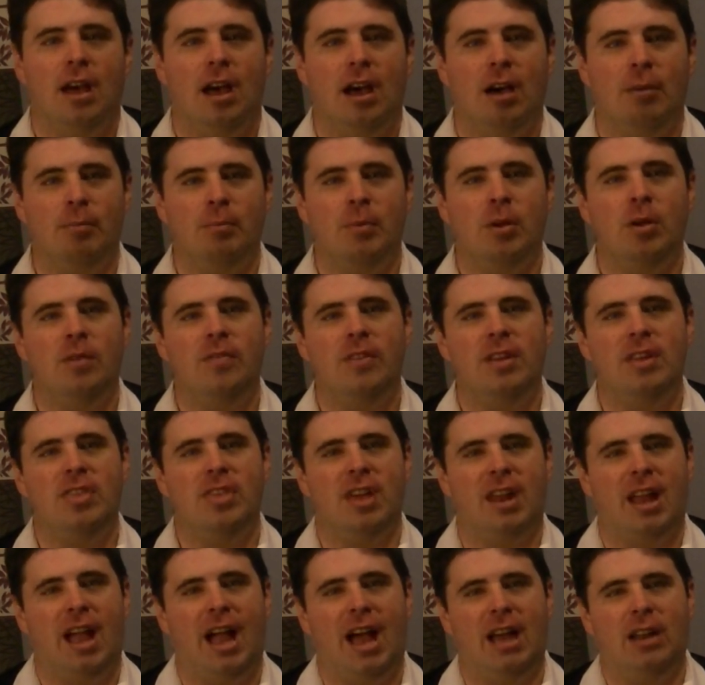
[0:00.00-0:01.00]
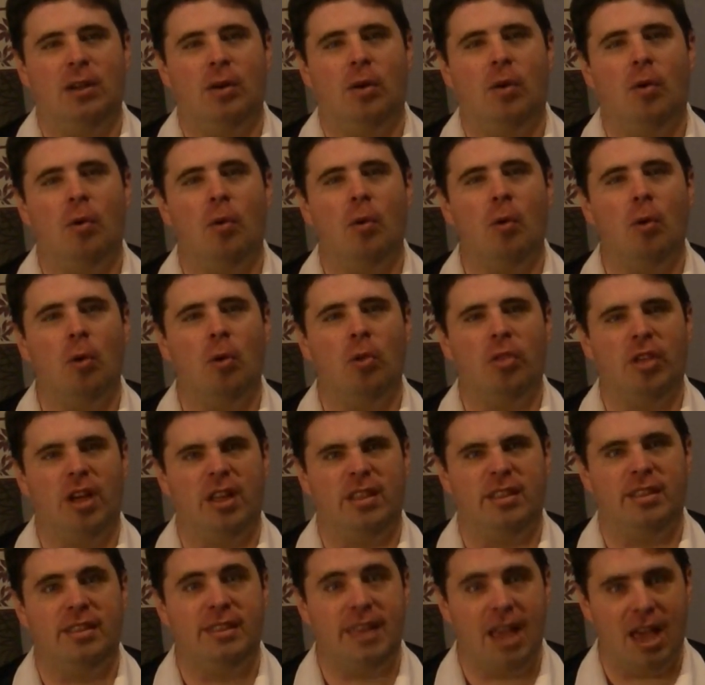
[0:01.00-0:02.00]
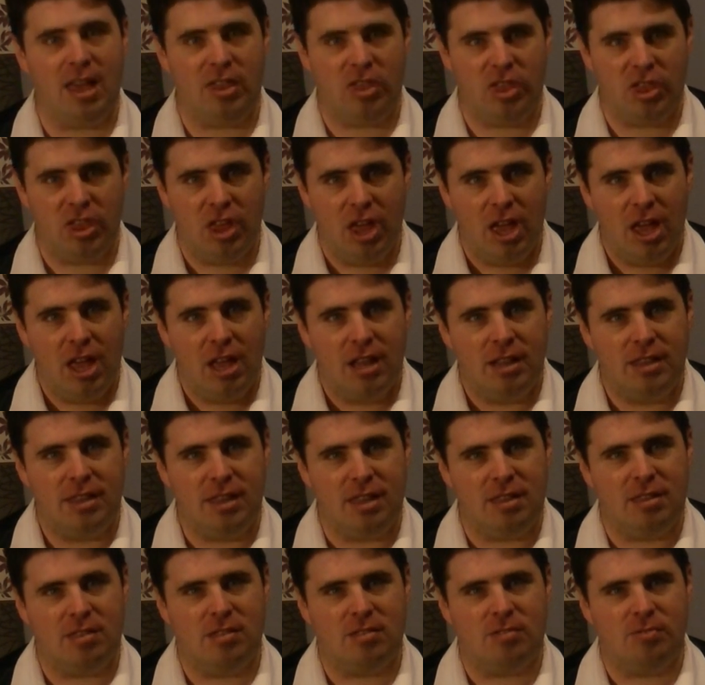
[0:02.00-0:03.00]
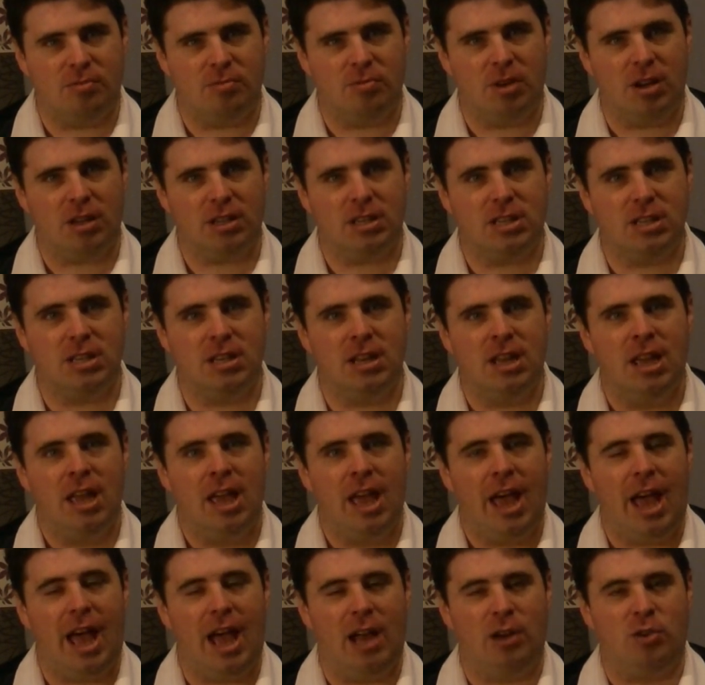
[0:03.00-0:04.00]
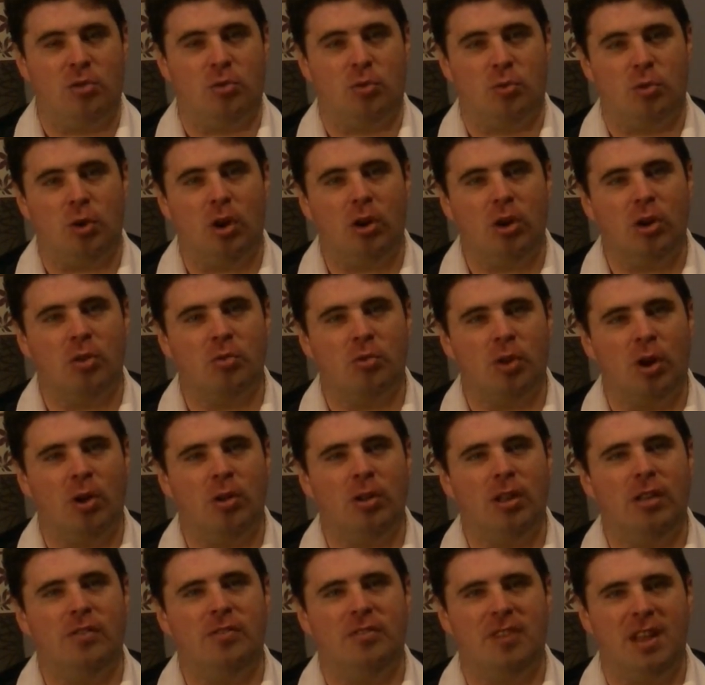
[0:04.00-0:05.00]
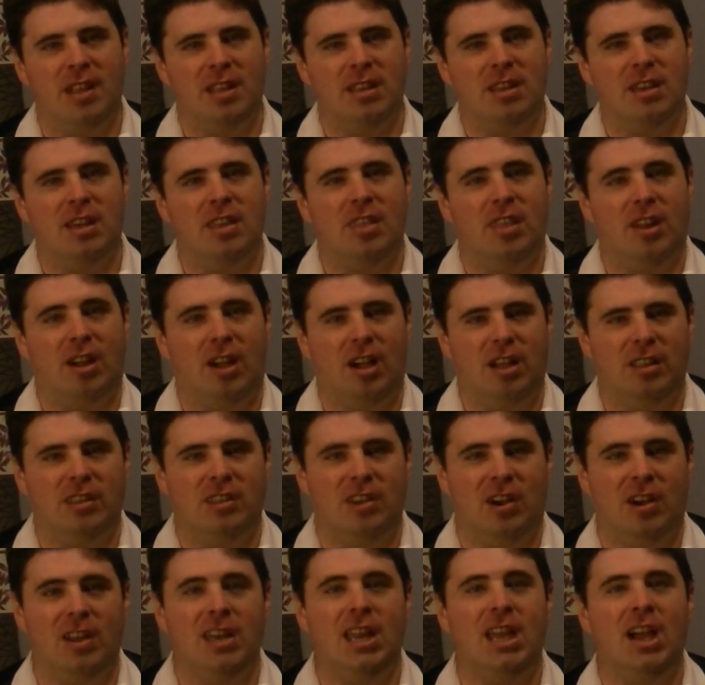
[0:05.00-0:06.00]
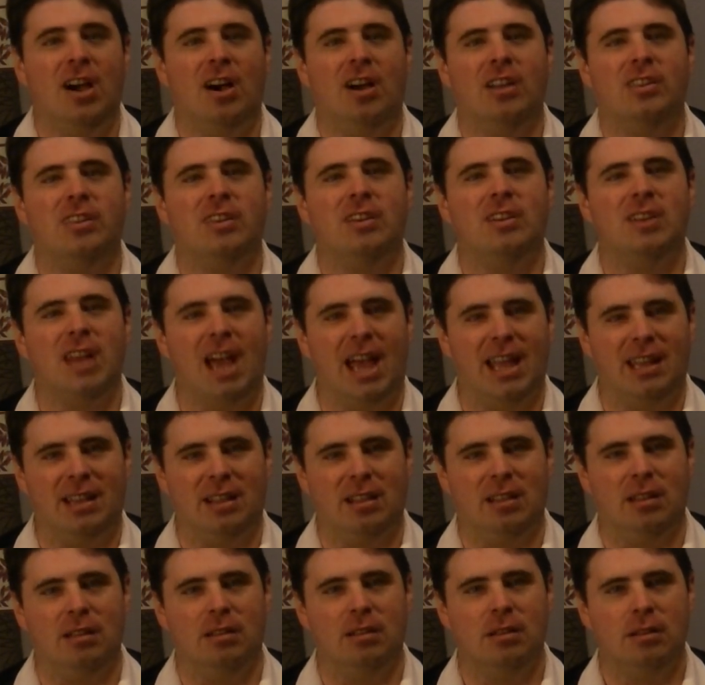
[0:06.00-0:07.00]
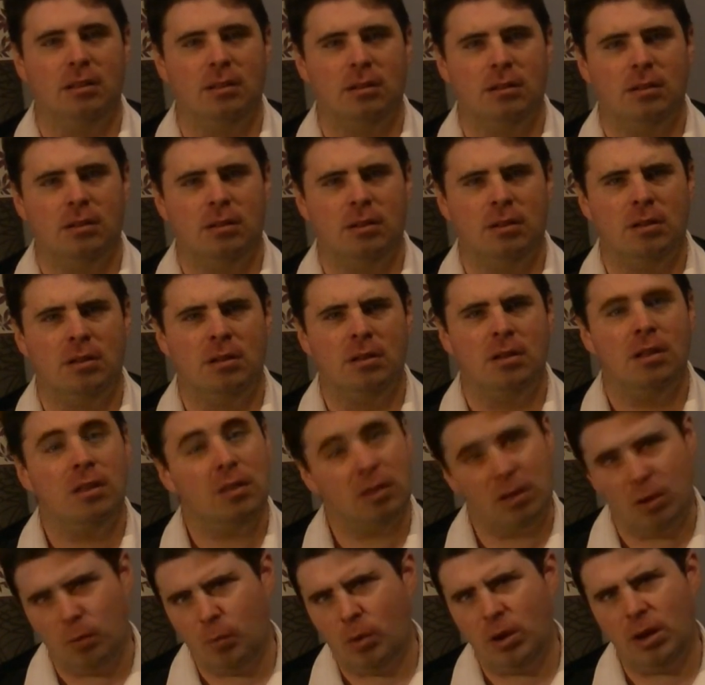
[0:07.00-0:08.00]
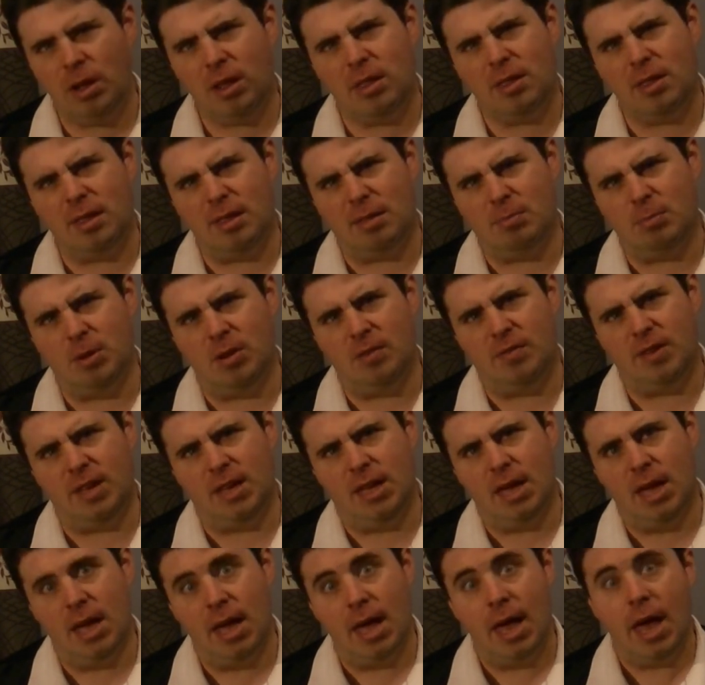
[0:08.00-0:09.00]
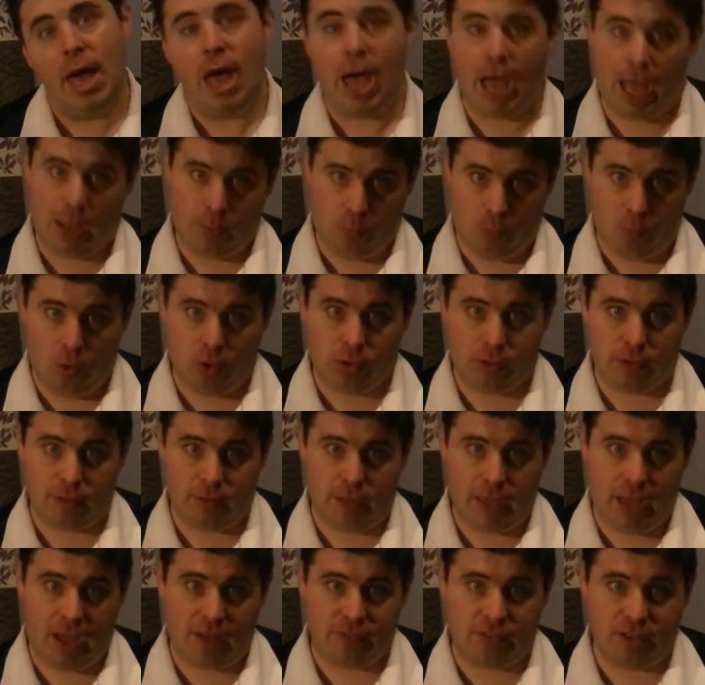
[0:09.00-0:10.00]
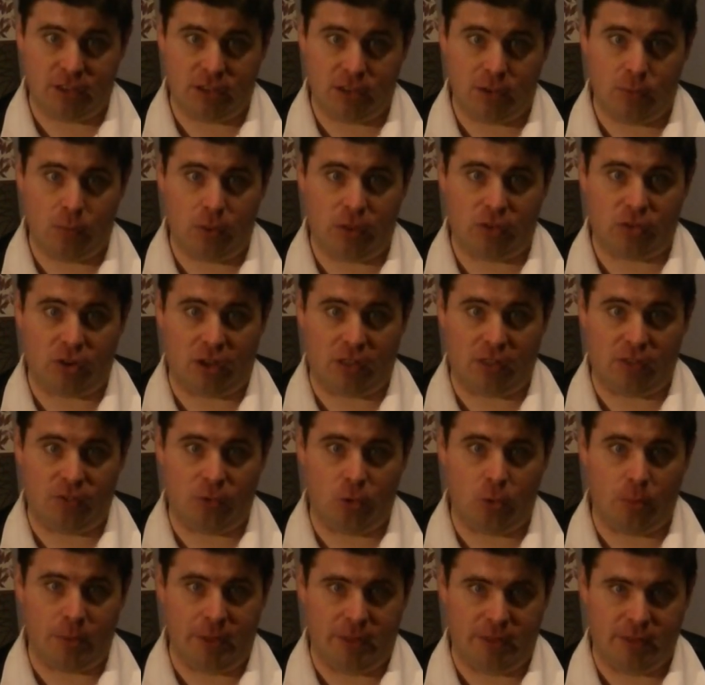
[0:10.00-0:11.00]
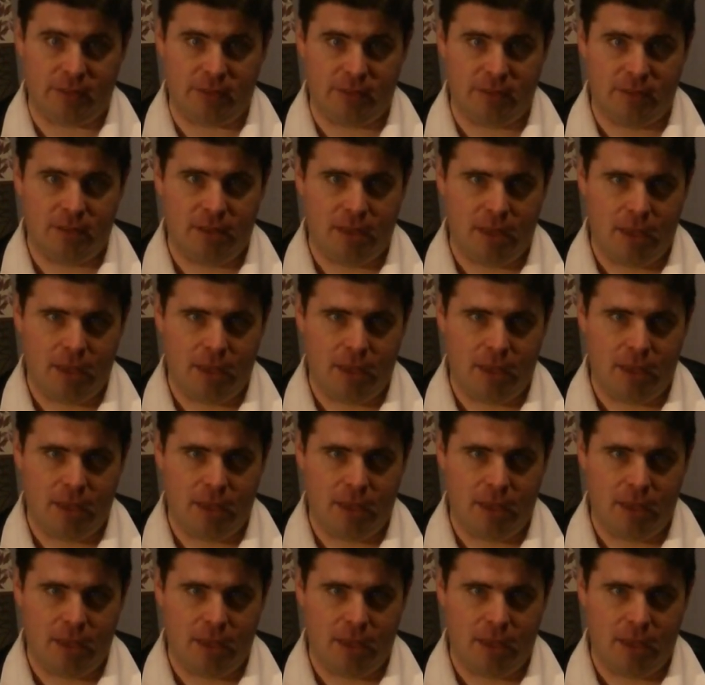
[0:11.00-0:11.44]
A movie that had all the death, destruction, and rock and roll adventure that our tiny hearts could handle. So what is this movie? And what does it have to do with Transformers?